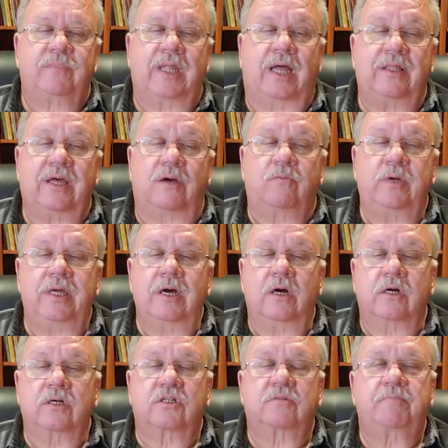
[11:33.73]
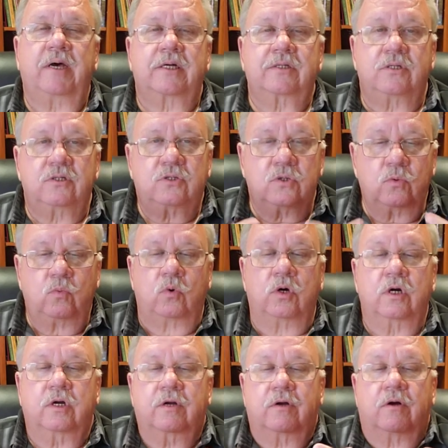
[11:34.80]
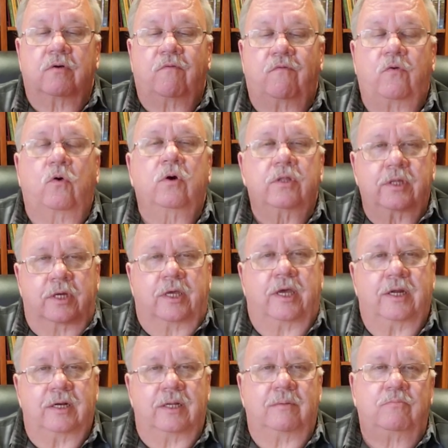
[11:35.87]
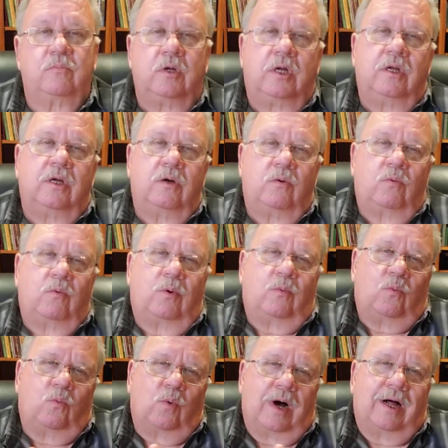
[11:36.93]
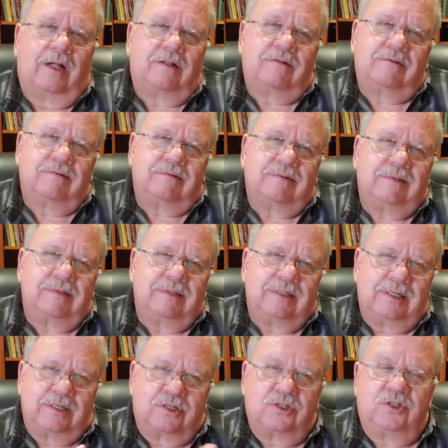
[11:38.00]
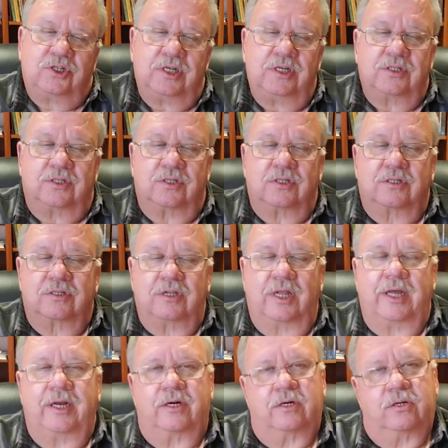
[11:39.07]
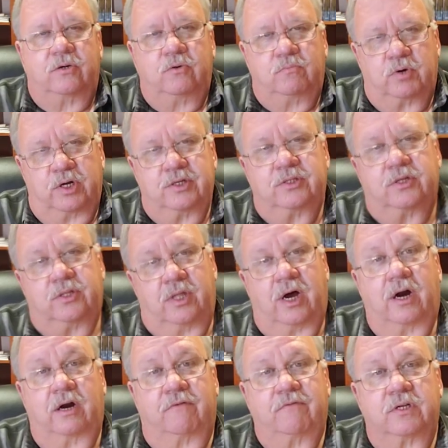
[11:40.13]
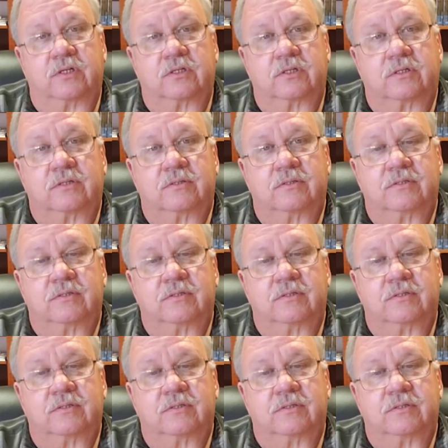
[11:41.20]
And that we are expected to work for the kingdom while it's Jesus later who brings in the harvest.